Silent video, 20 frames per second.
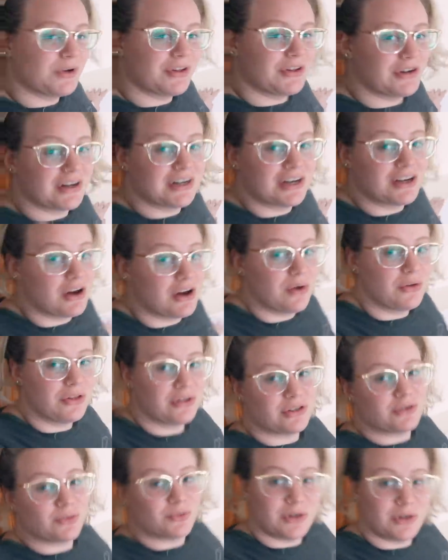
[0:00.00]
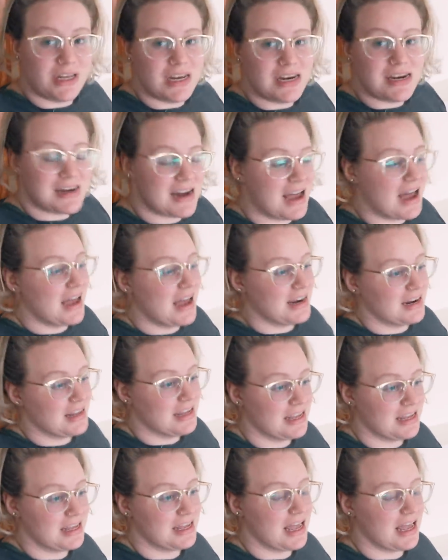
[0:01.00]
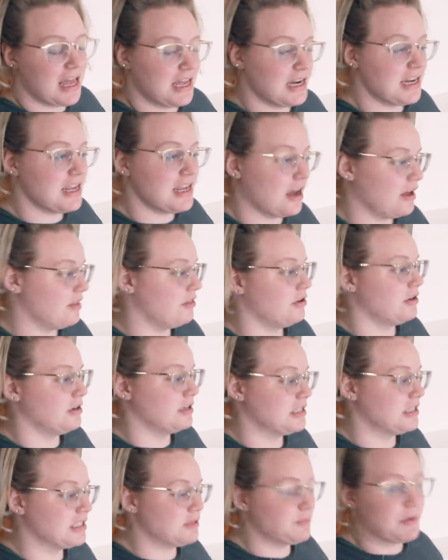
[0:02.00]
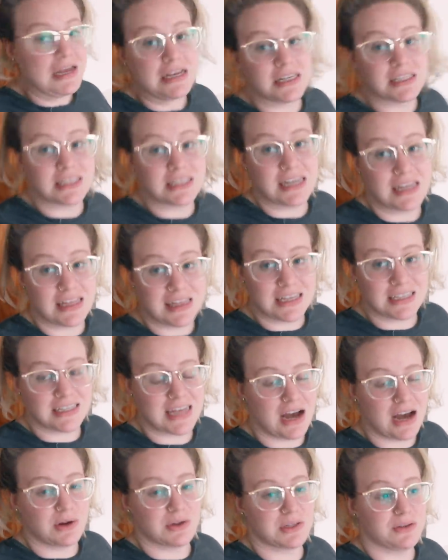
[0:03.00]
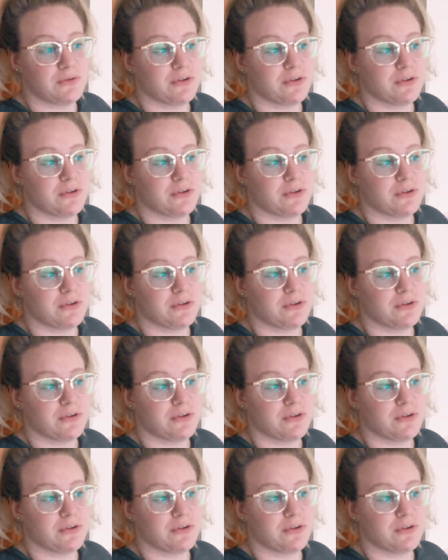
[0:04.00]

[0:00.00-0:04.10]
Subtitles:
where they're gonna go. There's really not any other space in this house